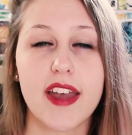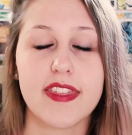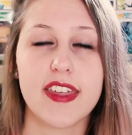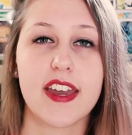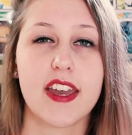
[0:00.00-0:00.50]
and
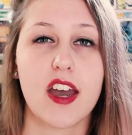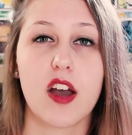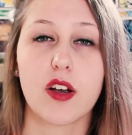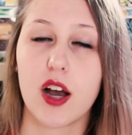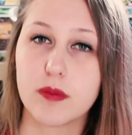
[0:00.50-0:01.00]
they
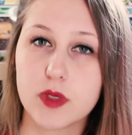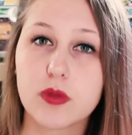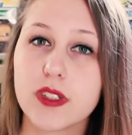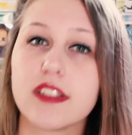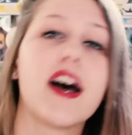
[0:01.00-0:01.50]
come to
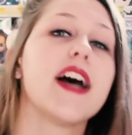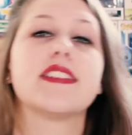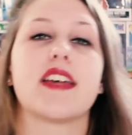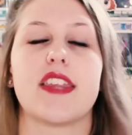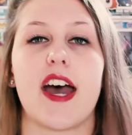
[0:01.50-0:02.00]
realize
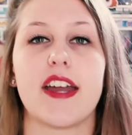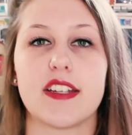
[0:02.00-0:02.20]
that